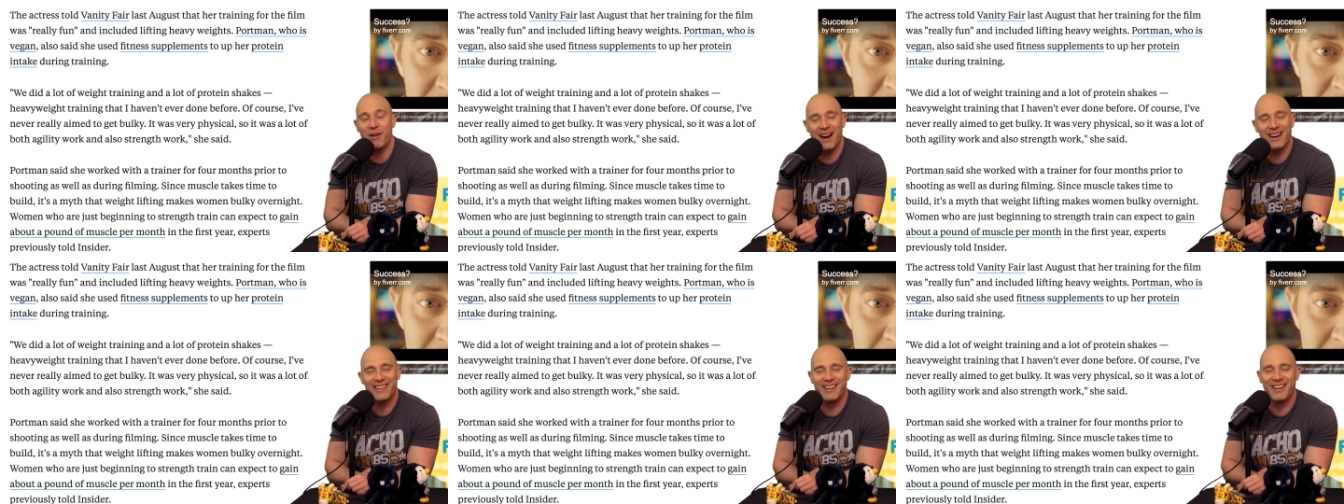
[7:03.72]

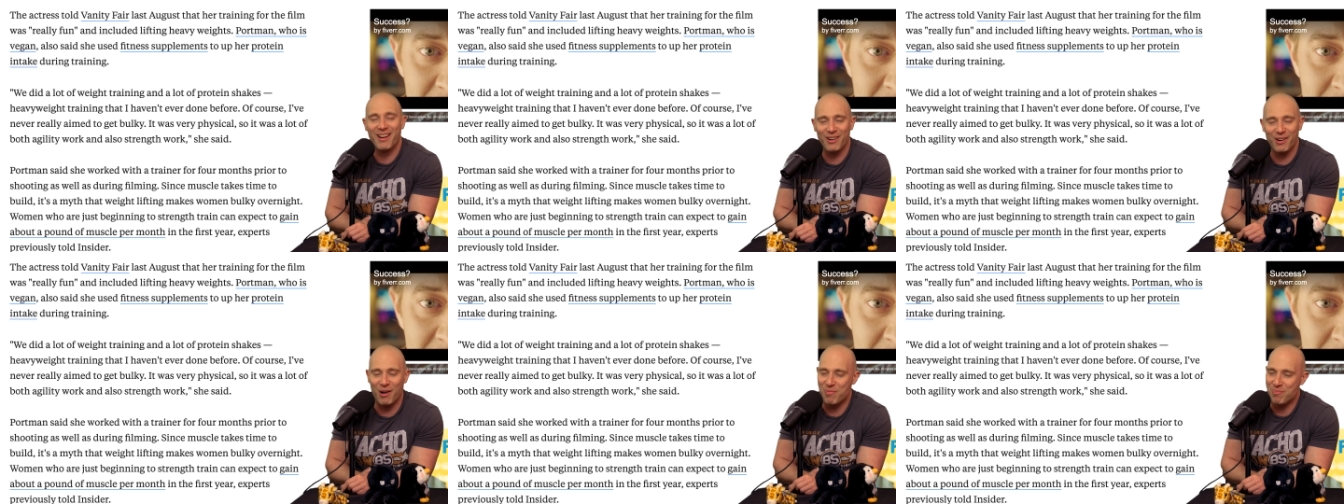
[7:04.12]
drank
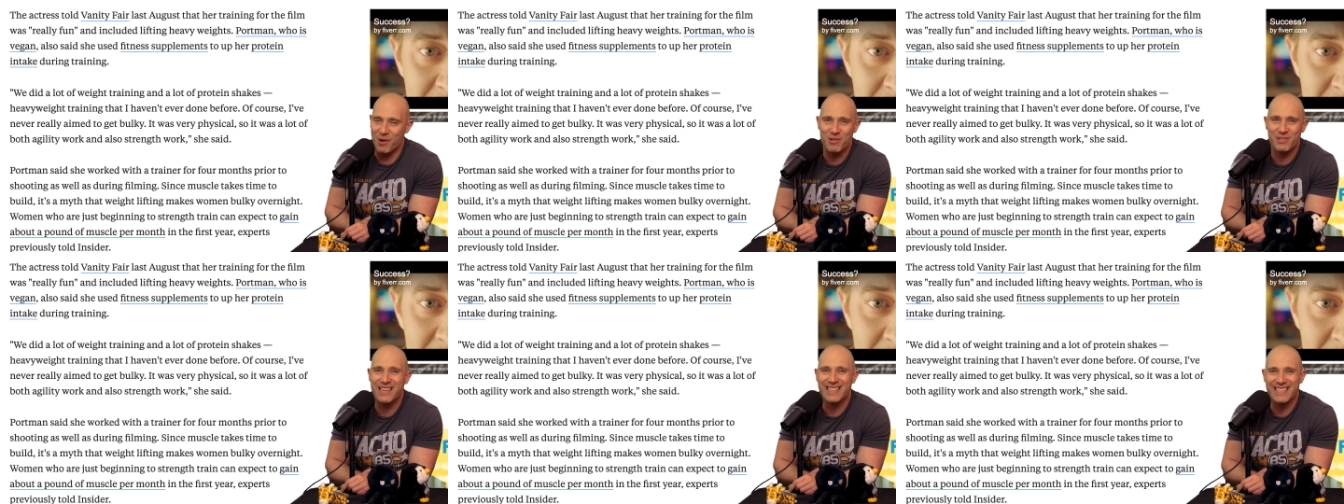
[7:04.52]
a lot of
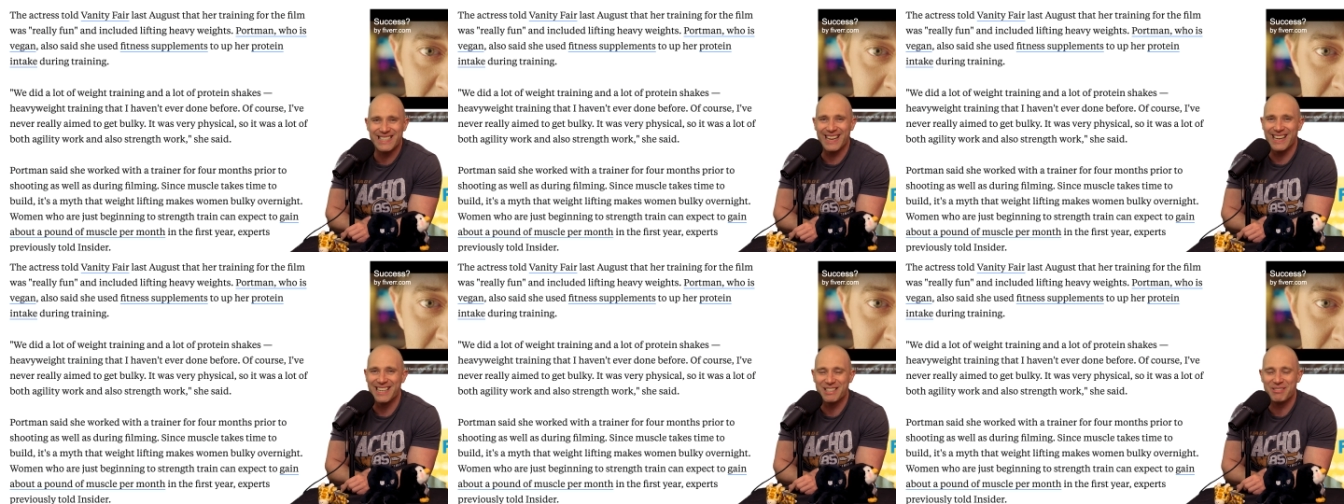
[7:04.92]
protein
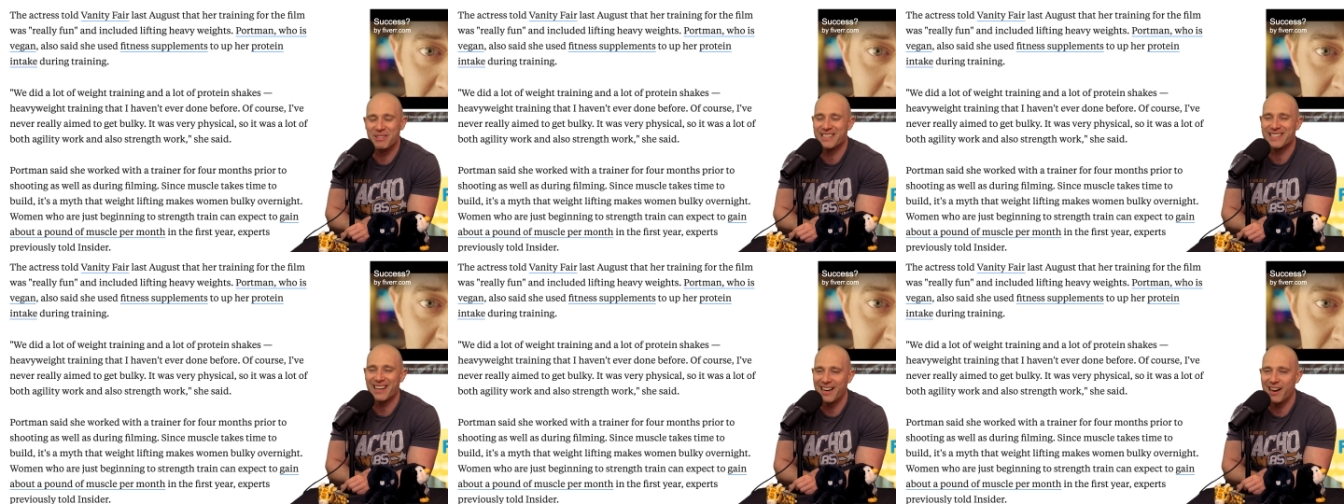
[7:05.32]
shakes,
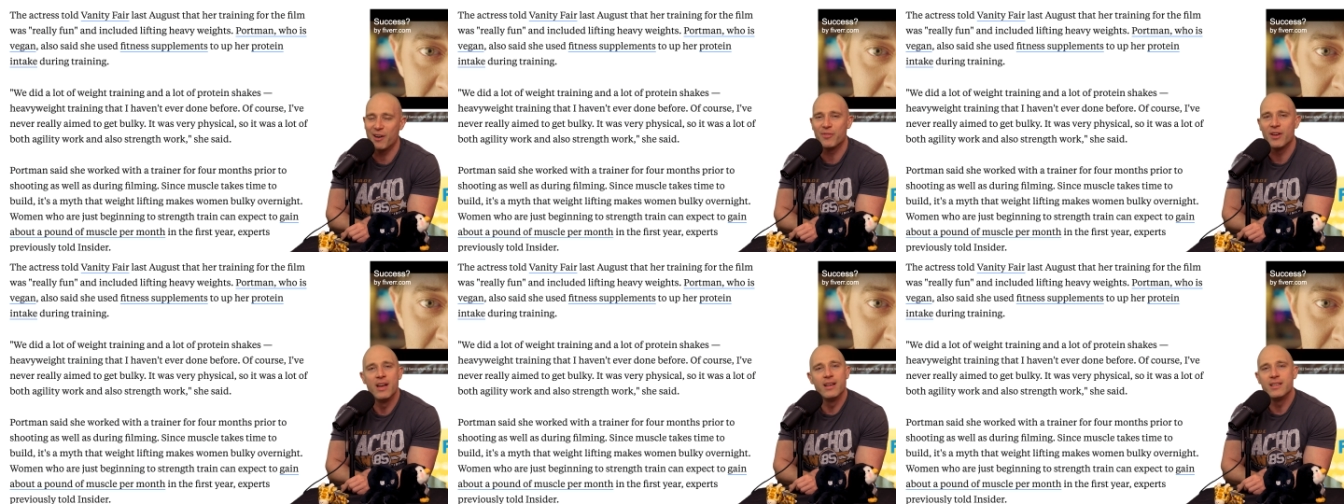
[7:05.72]
which I
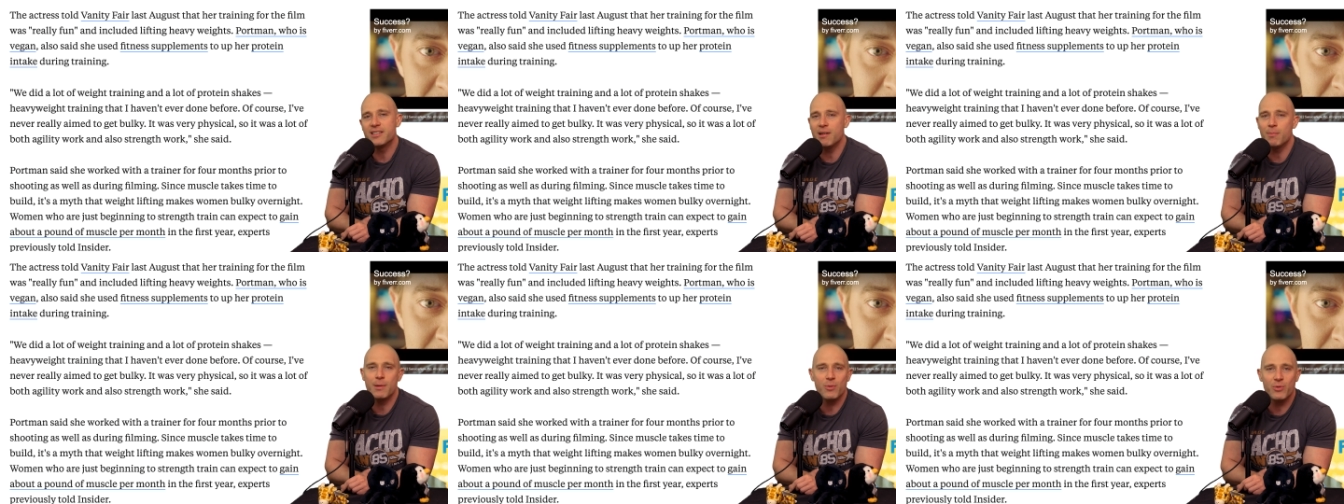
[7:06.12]
love.
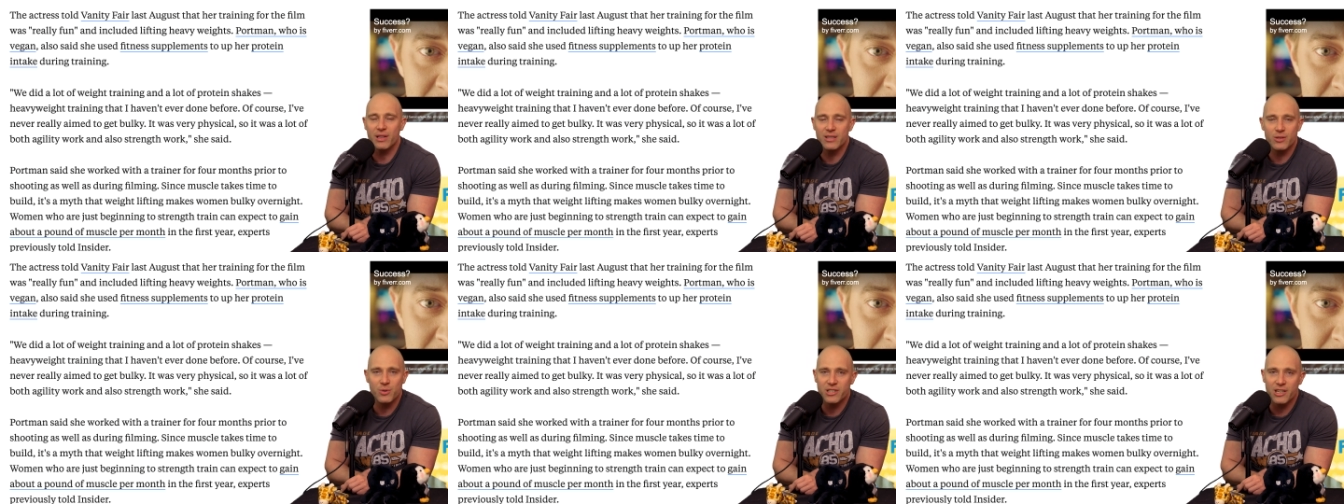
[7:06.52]
Some people
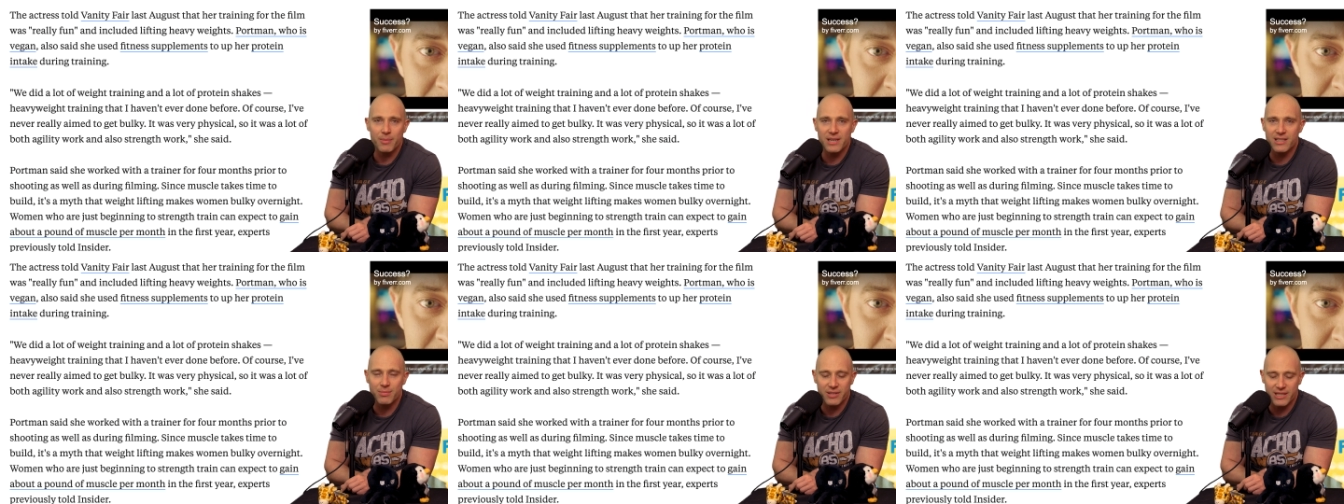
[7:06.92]
think there's always going
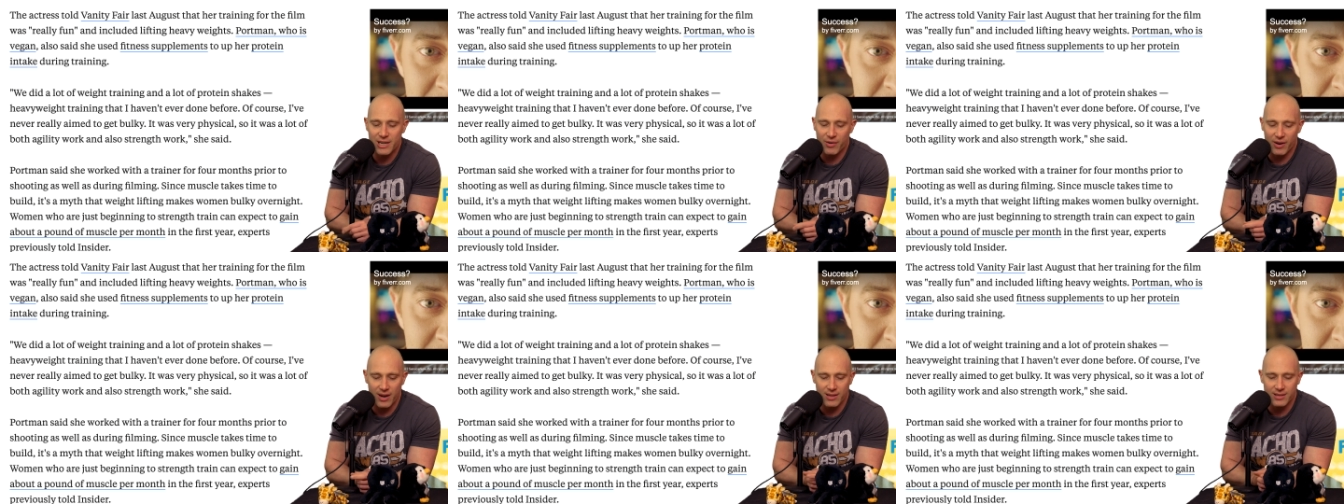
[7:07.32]
to be some
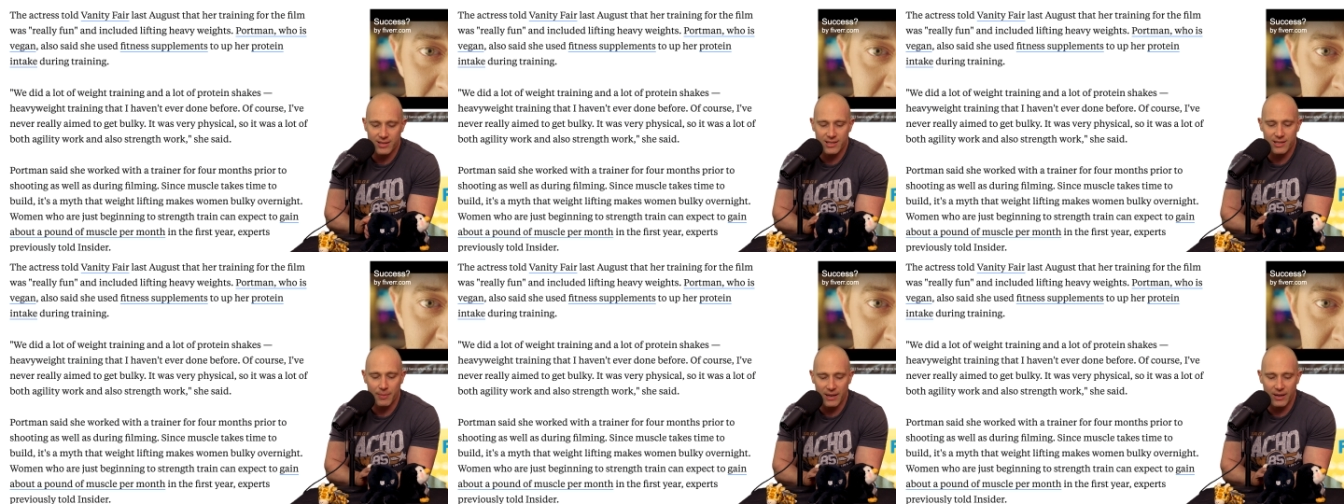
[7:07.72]
secret
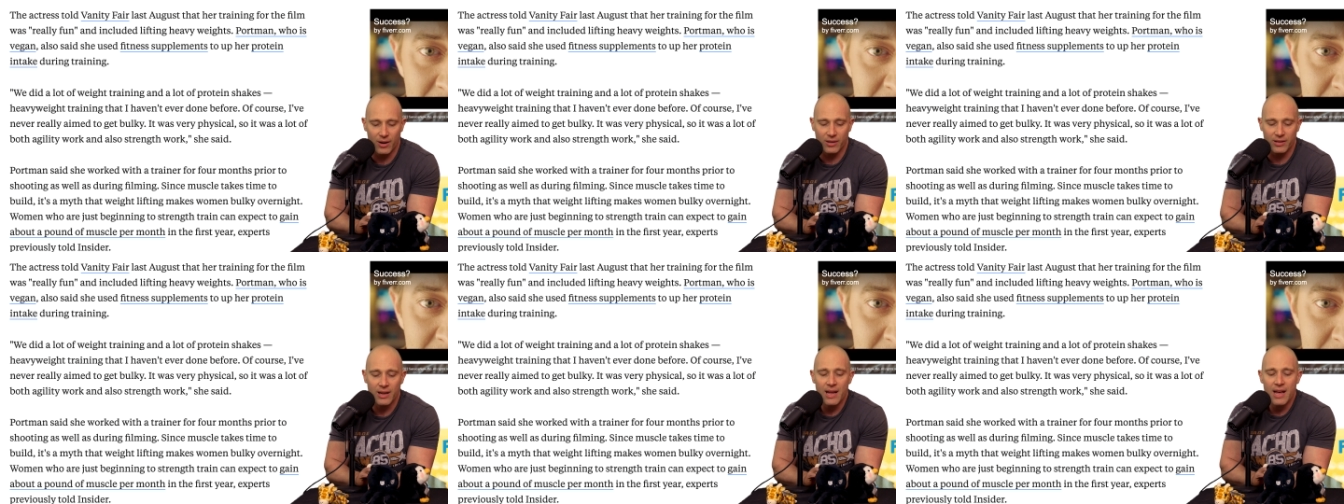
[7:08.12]
answers that they're
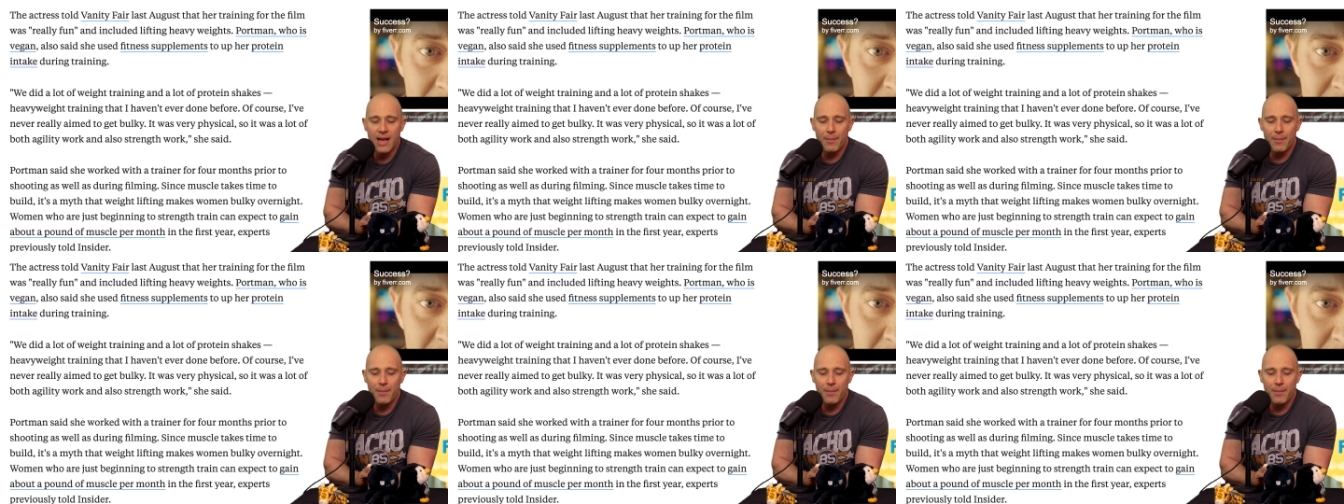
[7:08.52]
not.